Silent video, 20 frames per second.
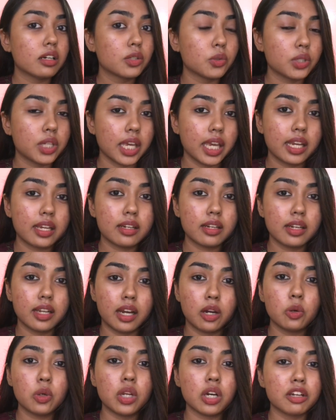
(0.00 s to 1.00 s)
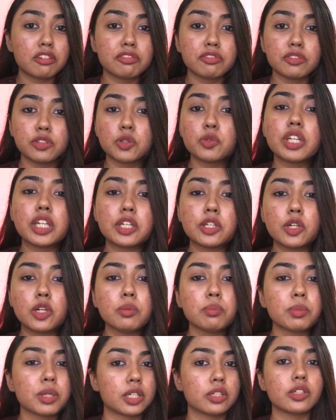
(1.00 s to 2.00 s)
to take down a review
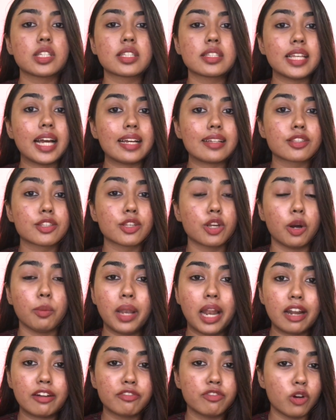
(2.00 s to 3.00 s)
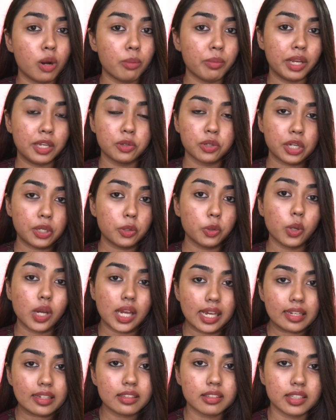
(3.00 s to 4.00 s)
video, because that's your platform and you can do
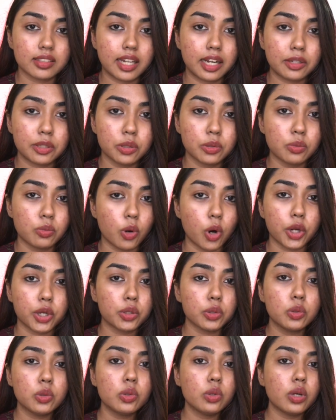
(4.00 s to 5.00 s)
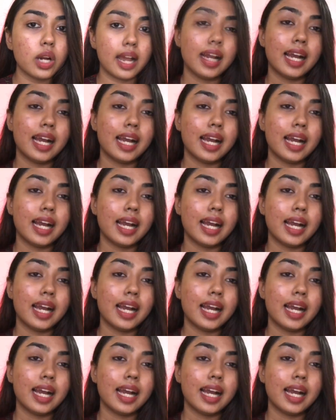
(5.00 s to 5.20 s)
anything that you want to.